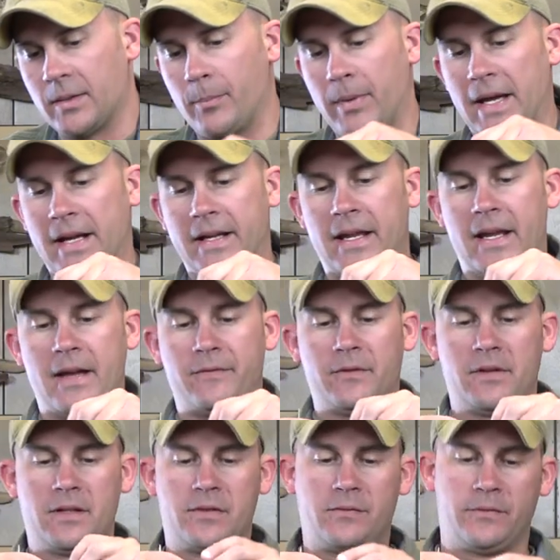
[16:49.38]
the back half
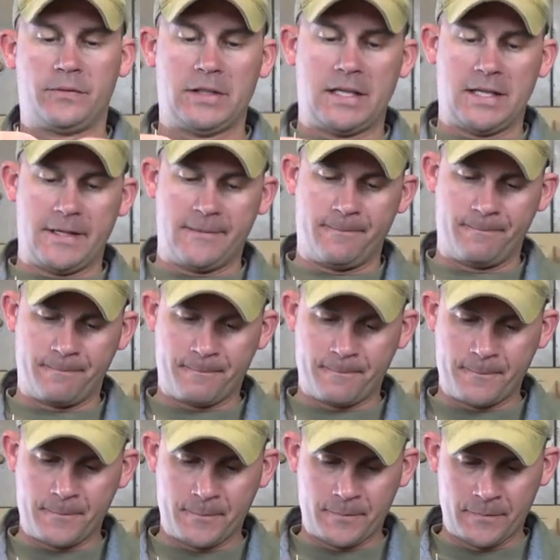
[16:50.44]
of this fly
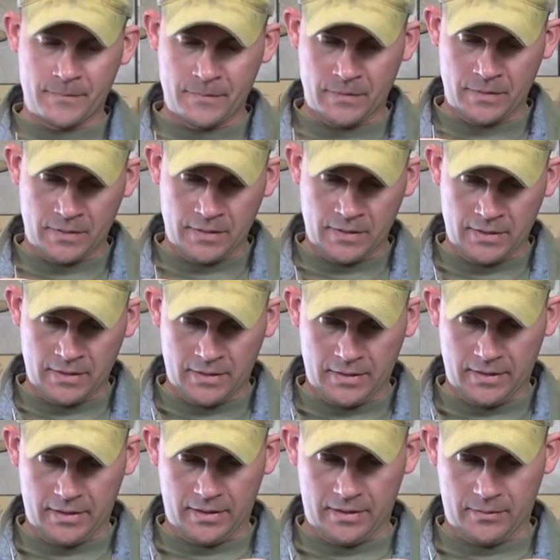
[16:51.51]

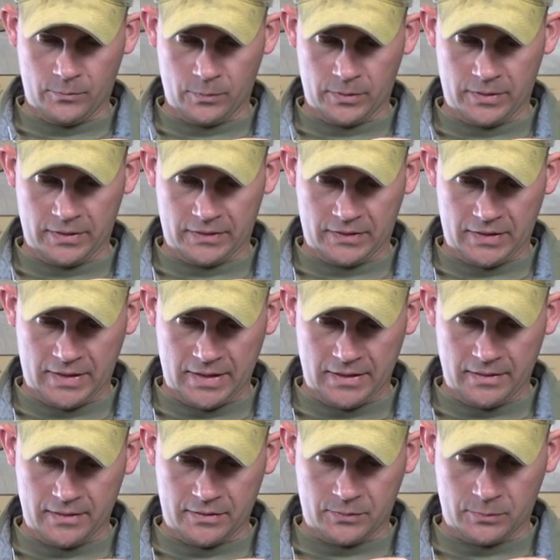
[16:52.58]
and we're going to
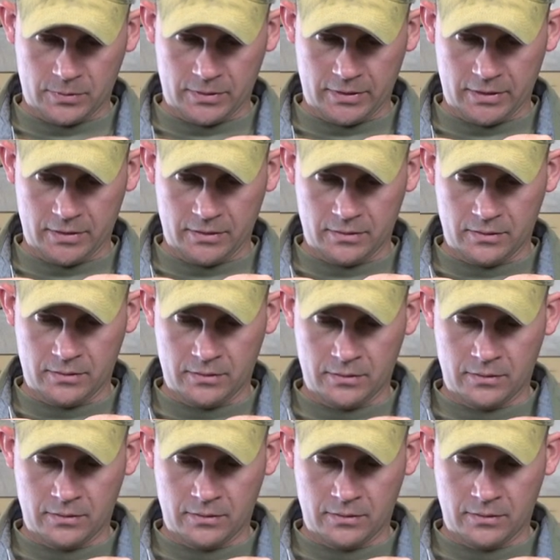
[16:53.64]
tie this one in.